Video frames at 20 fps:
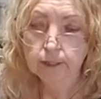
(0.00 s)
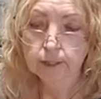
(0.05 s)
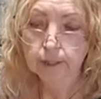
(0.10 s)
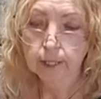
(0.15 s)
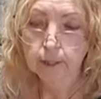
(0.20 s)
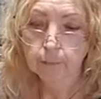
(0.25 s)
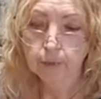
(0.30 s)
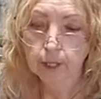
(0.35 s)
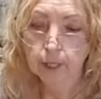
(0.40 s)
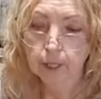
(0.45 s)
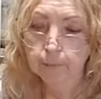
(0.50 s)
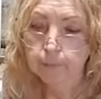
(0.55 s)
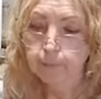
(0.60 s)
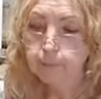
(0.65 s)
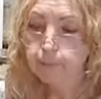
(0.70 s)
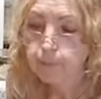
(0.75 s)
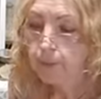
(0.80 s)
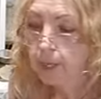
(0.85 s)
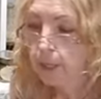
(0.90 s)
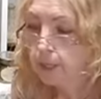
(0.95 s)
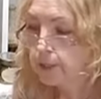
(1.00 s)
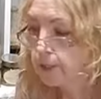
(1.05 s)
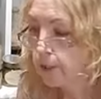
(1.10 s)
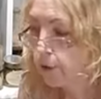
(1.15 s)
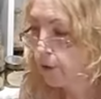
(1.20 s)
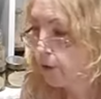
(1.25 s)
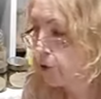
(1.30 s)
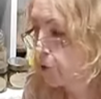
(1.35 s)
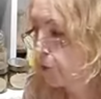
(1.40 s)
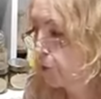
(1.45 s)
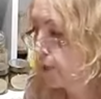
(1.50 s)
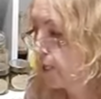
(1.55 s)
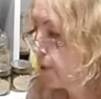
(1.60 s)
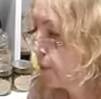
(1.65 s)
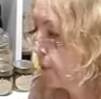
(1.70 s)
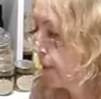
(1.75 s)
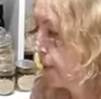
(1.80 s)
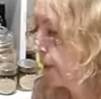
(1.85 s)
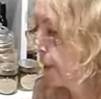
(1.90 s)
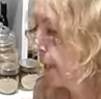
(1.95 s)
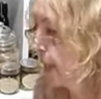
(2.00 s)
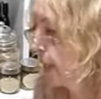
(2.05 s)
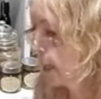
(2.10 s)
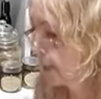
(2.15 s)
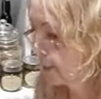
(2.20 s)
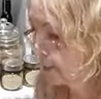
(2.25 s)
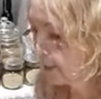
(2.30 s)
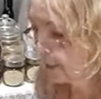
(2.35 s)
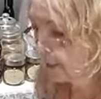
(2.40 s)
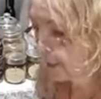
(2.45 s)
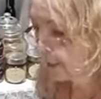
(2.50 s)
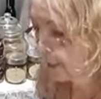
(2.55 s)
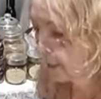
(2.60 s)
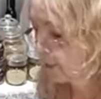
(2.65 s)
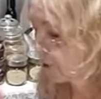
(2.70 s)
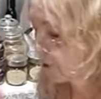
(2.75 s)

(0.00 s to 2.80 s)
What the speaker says: the same thing. So the trick with that, like